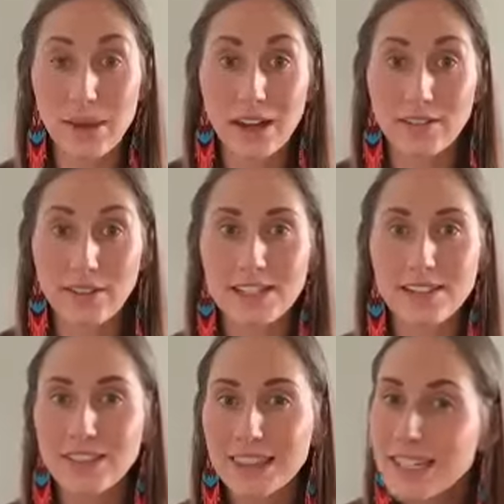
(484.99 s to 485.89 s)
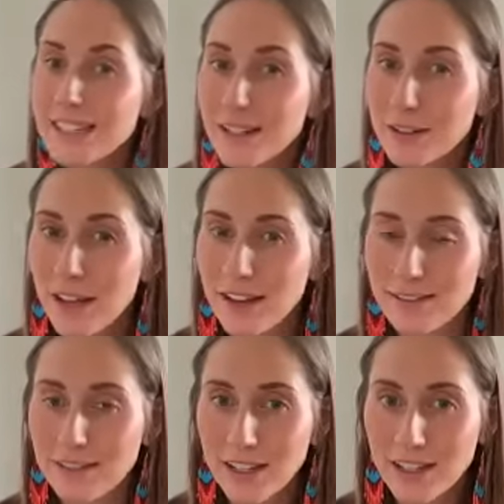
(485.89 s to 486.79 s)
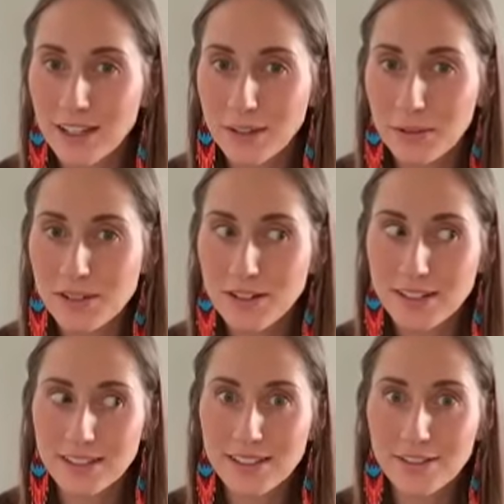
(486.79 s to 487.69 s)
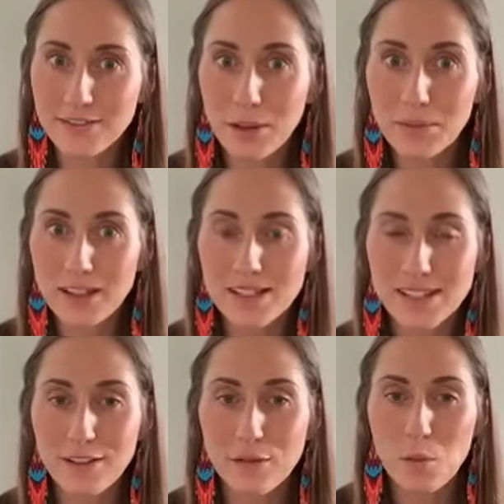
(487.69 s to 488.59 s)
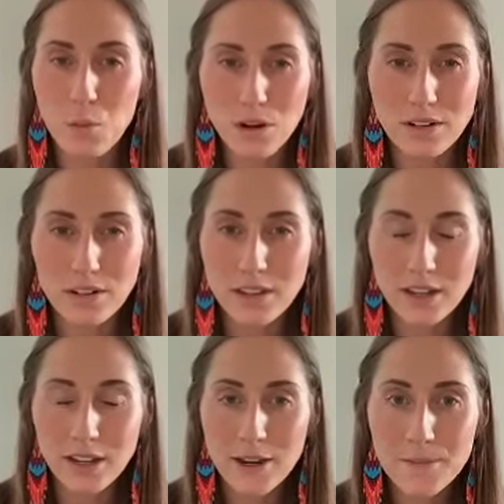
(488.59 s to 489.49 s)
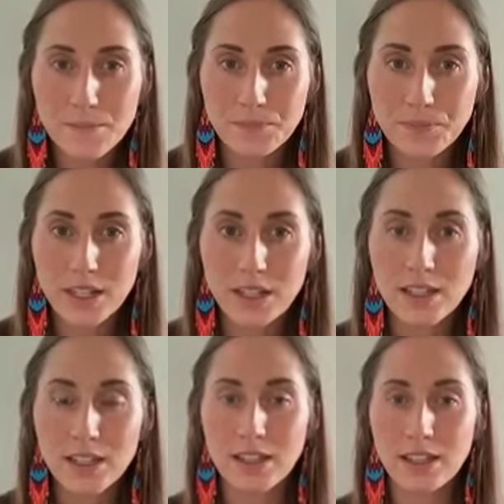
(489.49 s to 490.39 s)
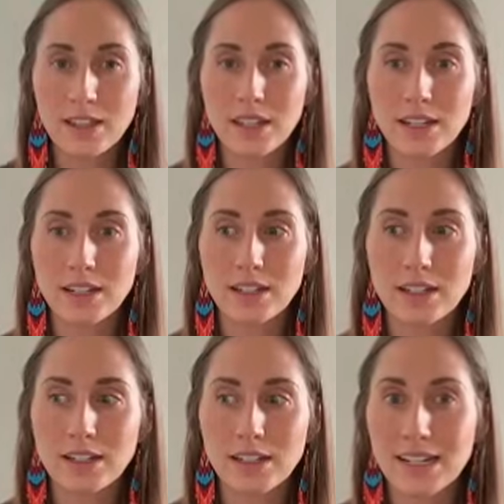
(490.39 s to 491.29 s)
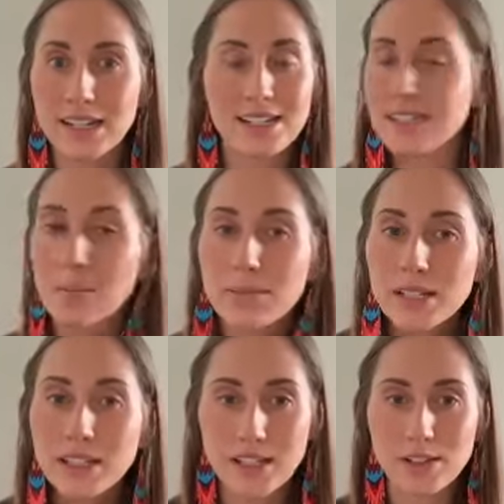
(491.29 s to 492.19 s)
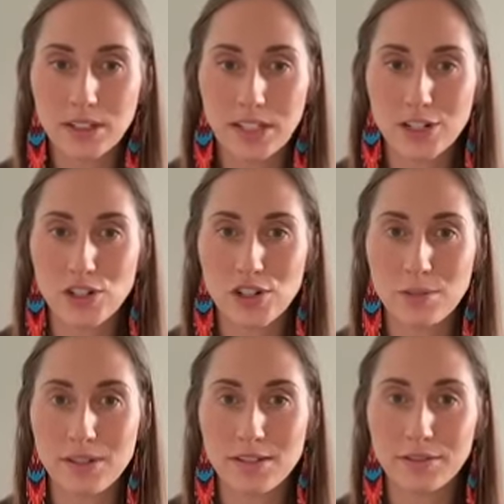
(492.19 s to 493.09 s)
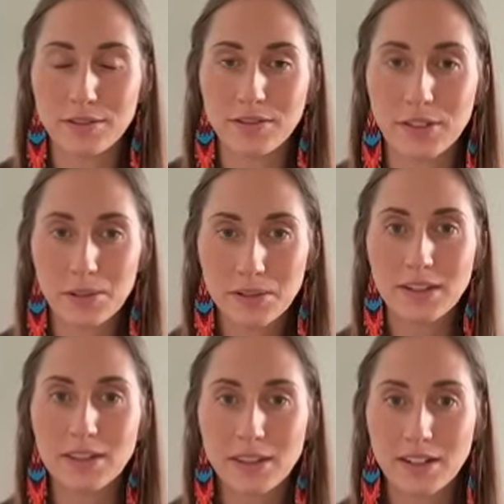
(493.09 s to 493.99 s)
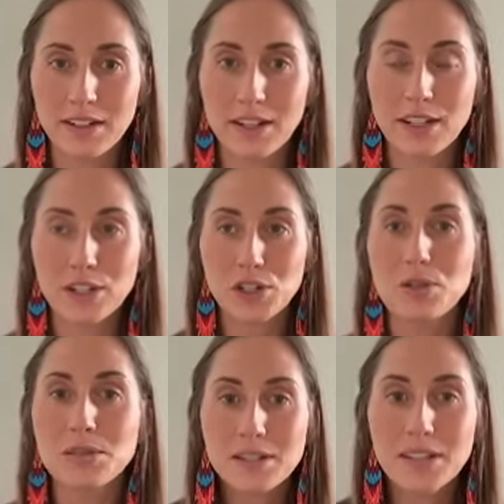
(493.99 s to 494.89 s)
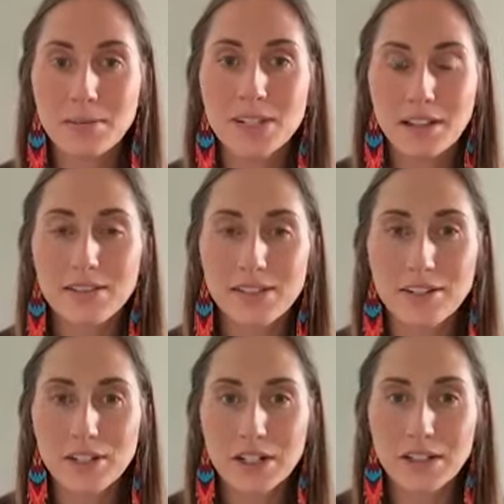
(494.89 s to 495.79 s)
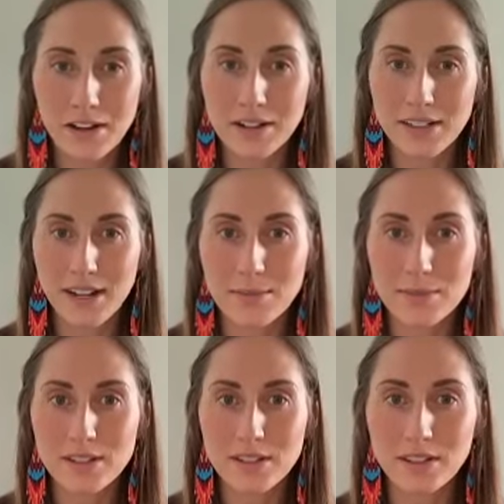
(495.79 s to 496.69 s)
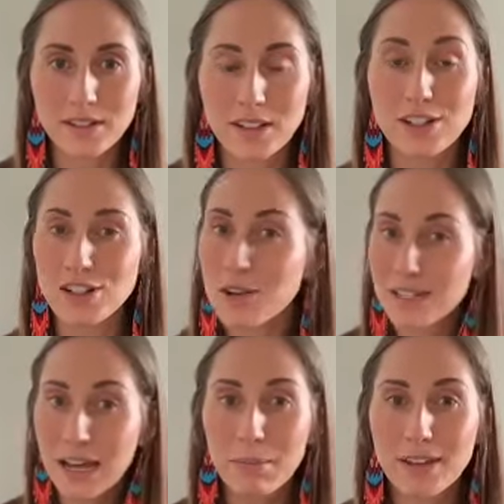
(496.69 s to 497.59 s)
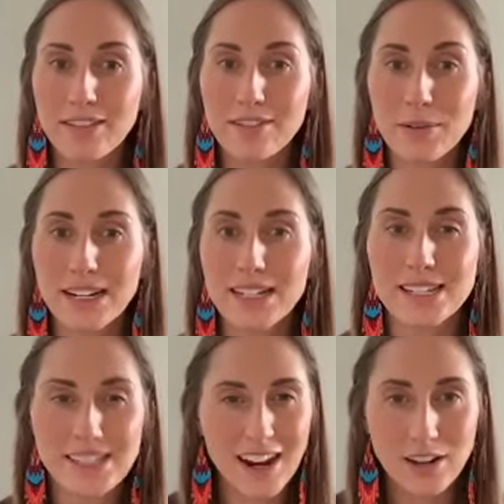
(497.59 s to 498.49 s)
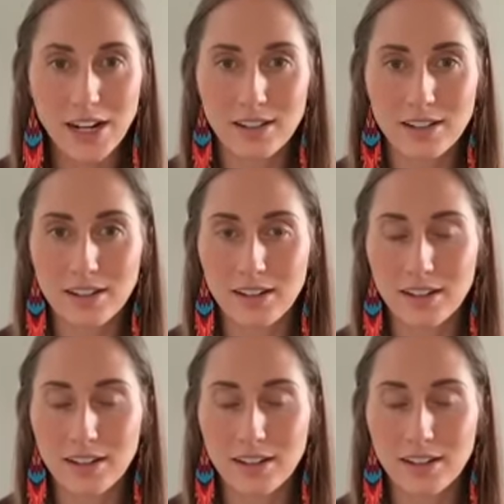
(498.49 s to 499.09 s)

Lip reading: to manifest different things in your life. You'll start to develop that self-worth that doesn't accept these relationships that don't fulfill you, that chooses themselves even during the hard times, that shows up even when it's scary.